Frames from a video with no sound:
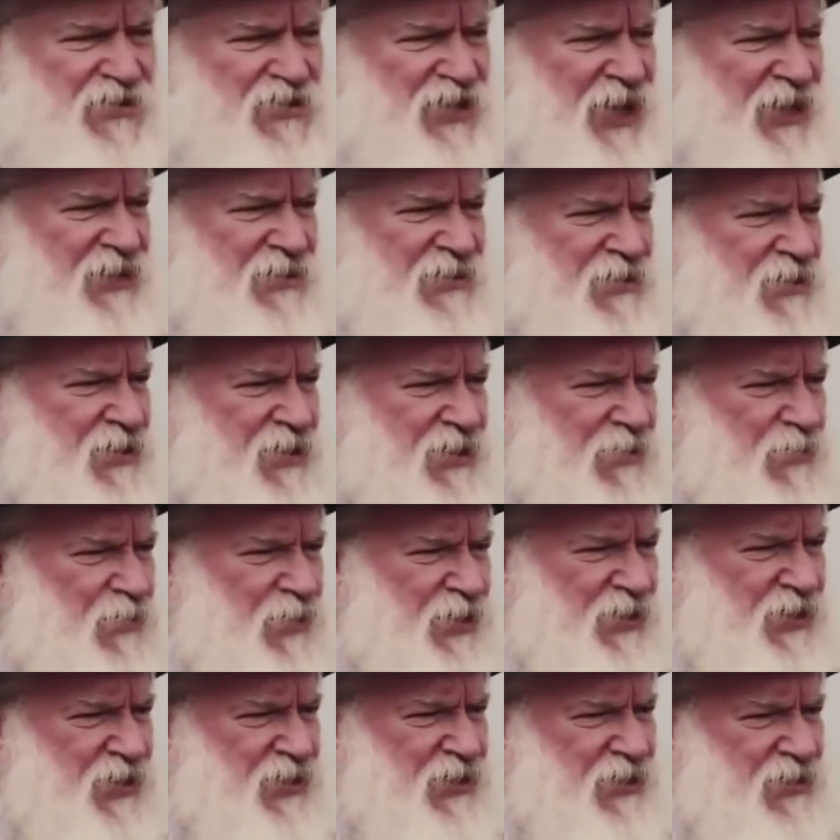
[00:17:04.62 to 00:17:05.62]
in China i don't know
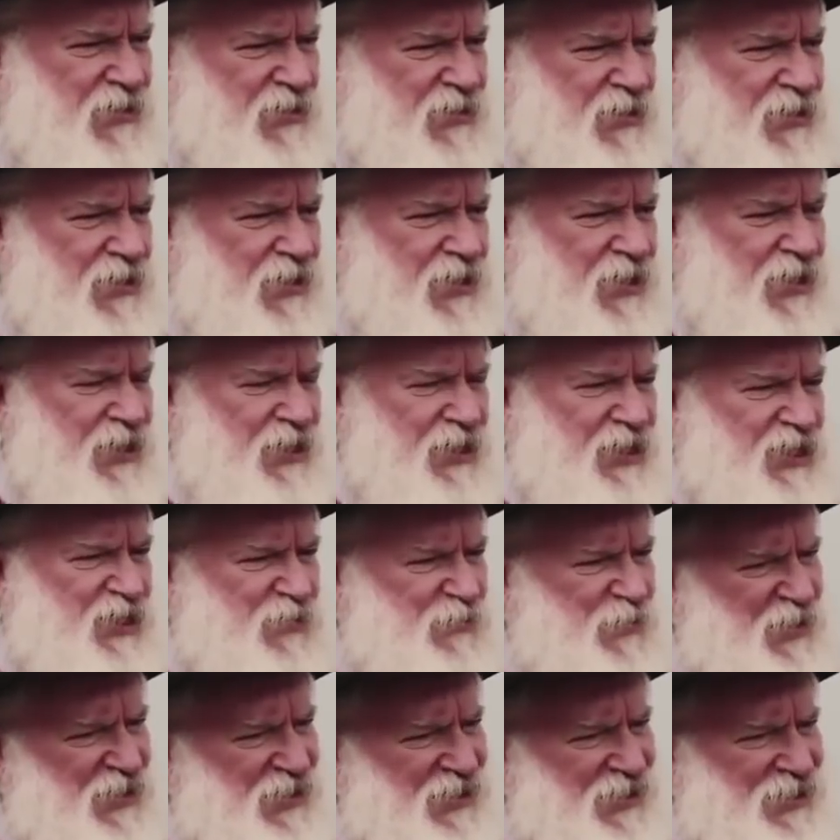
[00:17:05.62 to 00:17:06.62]
where he is.
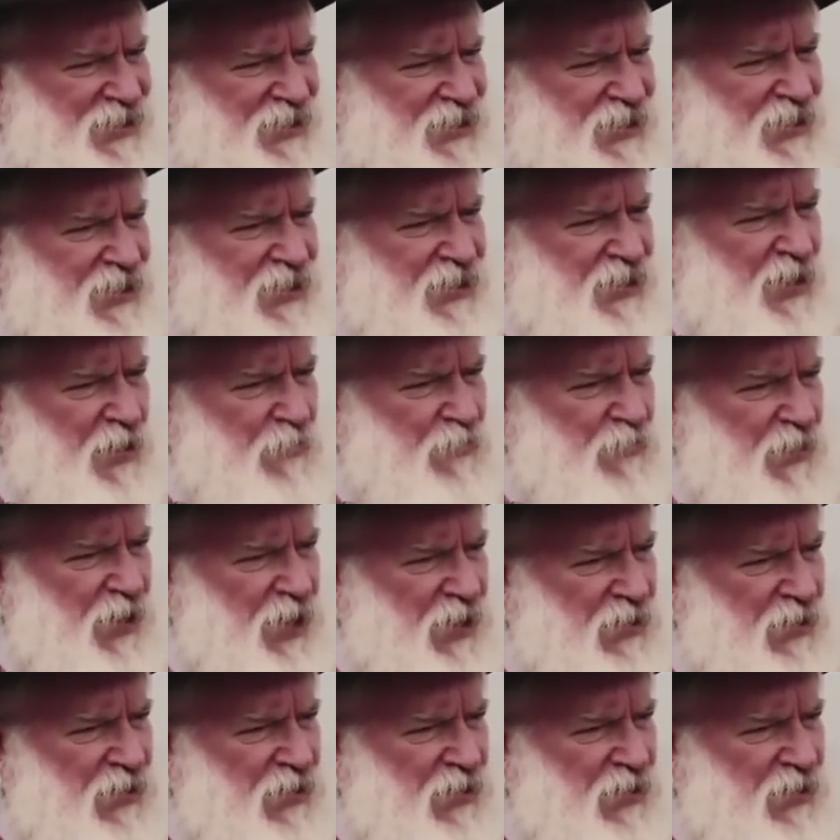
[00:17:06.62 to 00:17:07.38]
He's been sitting in a,